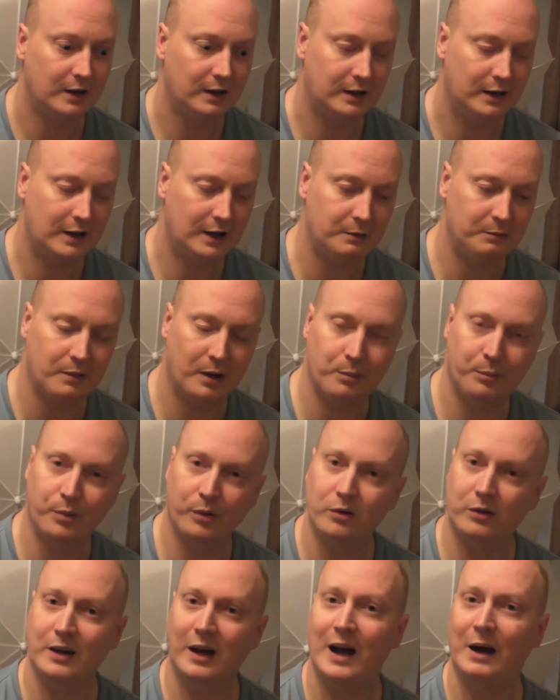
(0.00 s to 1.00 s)
A
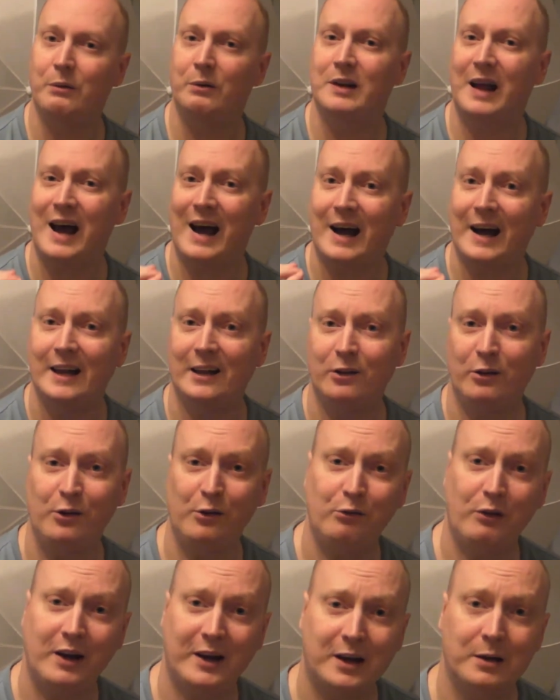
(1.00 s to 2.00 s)
book I would highly
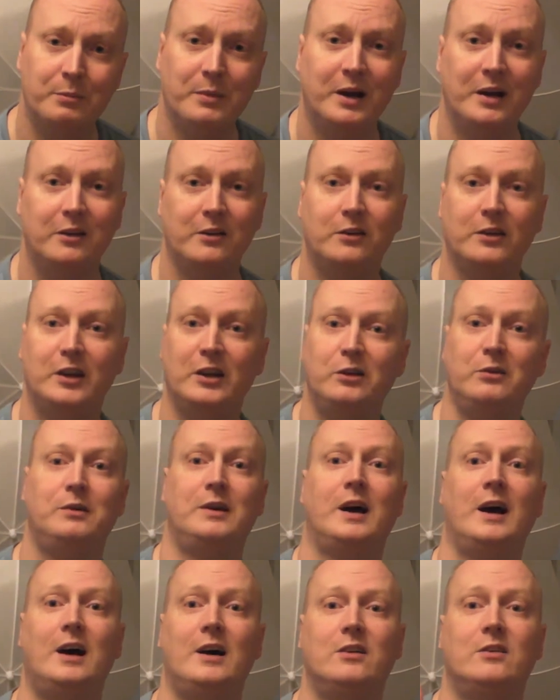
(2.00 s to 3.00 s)
recommend that you
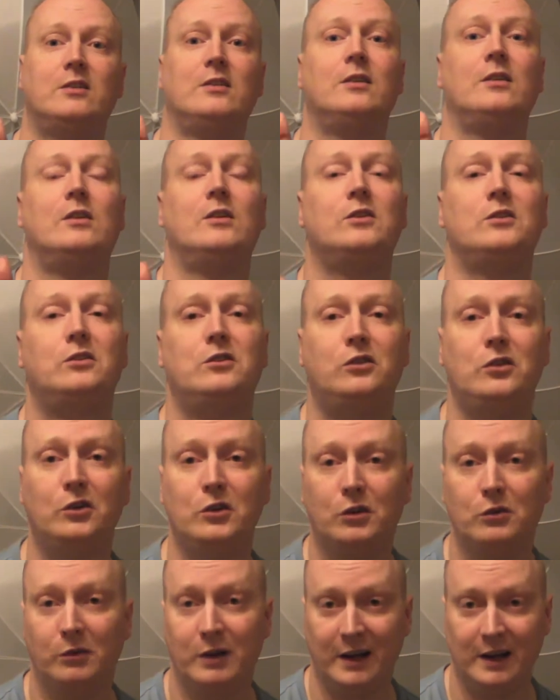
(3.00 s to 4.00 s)
guys
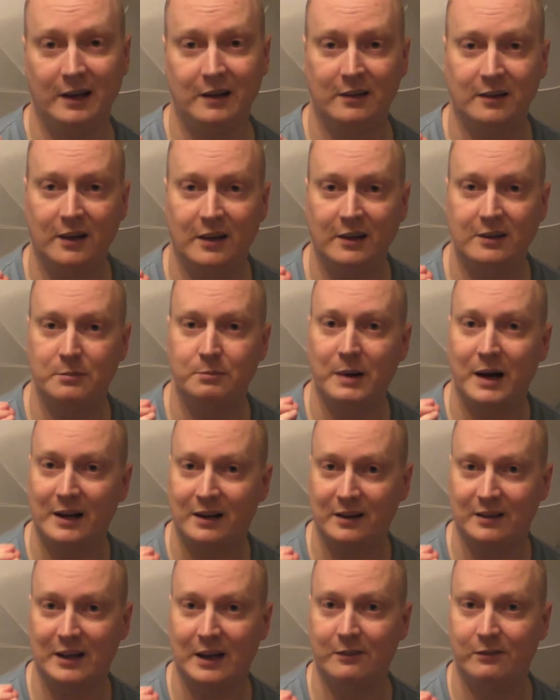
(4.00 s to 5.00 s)
do read is
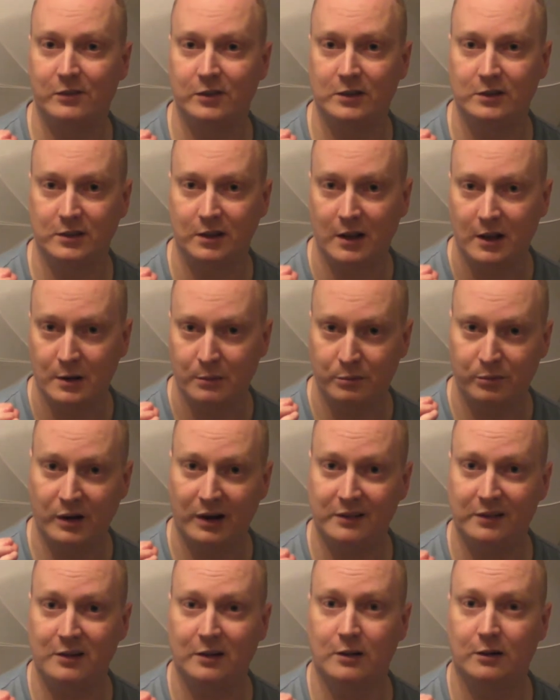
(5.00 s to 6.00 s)
Michael Lanford's
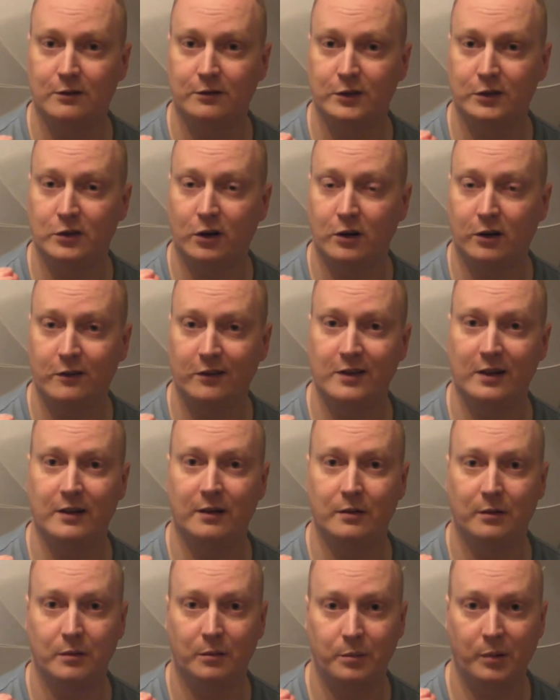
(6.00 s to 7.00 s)
Practical Photography
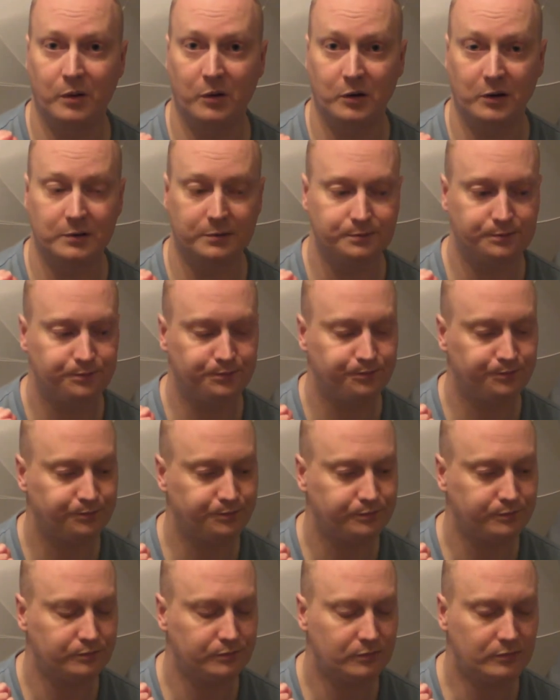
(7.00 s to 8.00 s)
book.
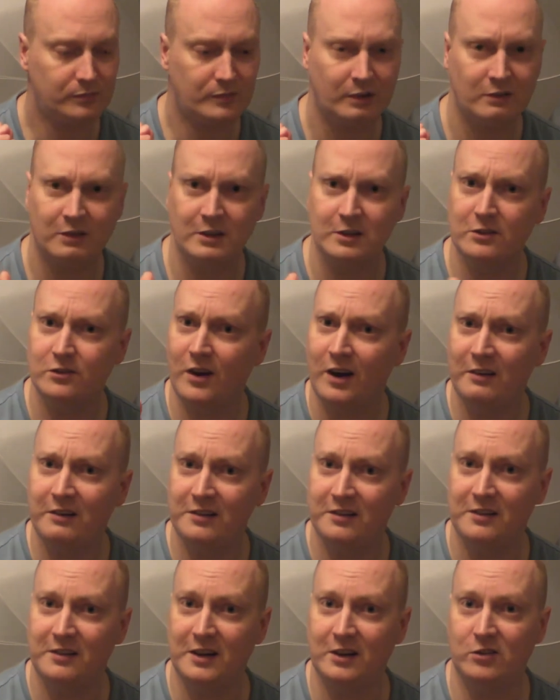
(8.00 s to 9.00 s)
There's various
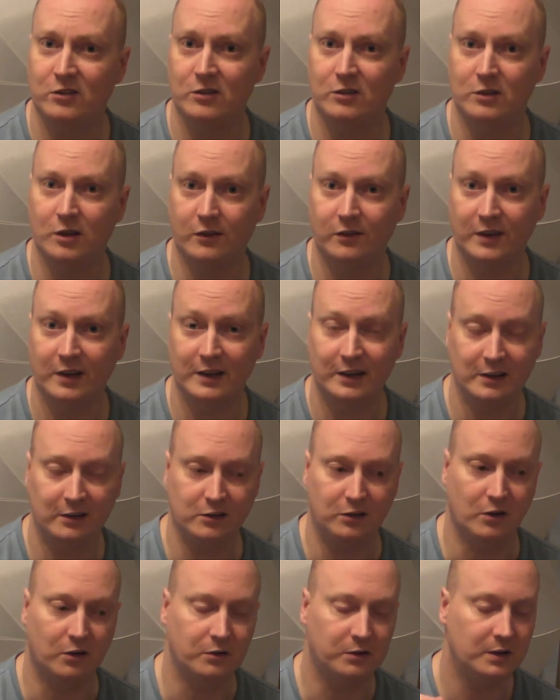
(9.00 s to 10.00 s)
editions of it he's
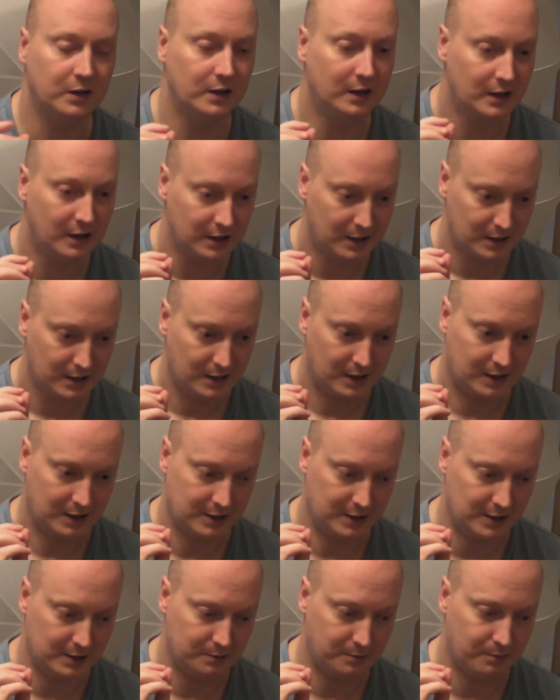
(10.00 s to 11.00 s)
done,
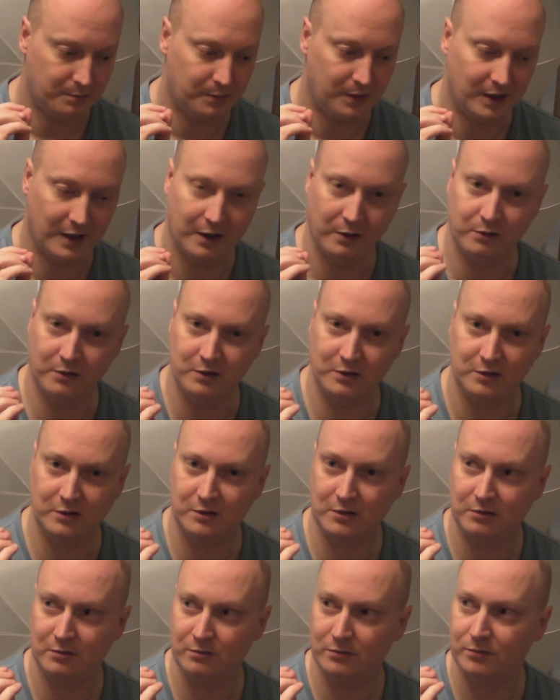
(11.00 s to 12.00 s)
but it was